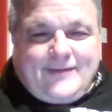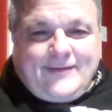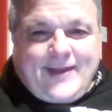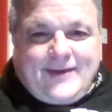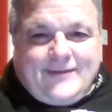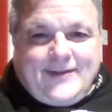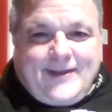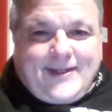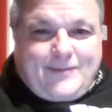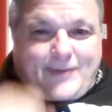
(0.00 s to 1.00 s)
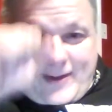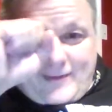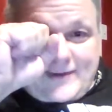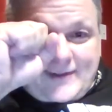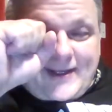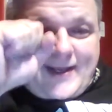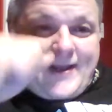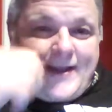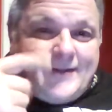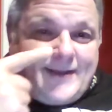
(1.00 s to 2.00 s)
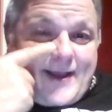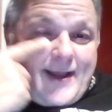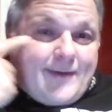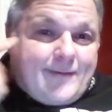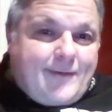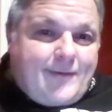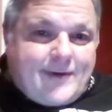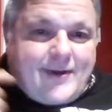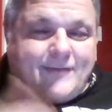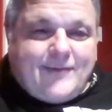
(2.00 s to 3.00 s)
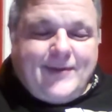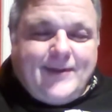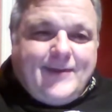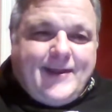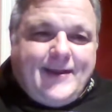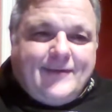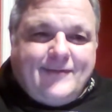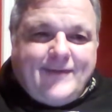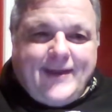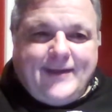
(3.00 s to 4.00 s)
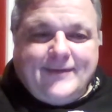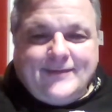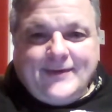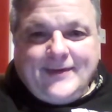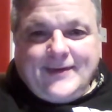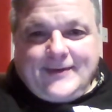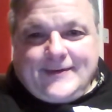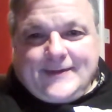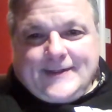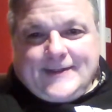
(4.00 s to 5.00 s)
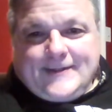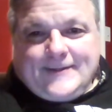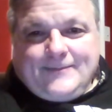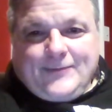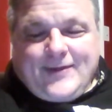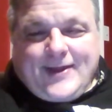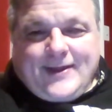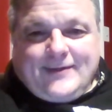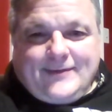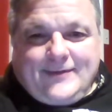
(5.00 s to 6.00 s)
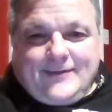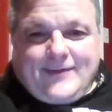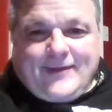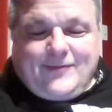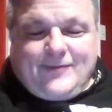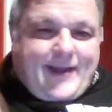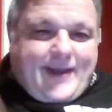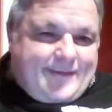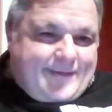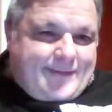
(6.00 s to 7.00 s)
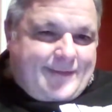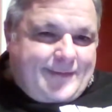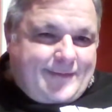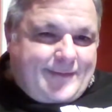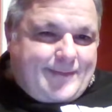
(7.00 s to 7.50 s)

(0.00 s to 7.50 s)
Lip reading: Santa's getting impaled in the eye and the eye rolling off the peep guy's face. You've got spikes going through the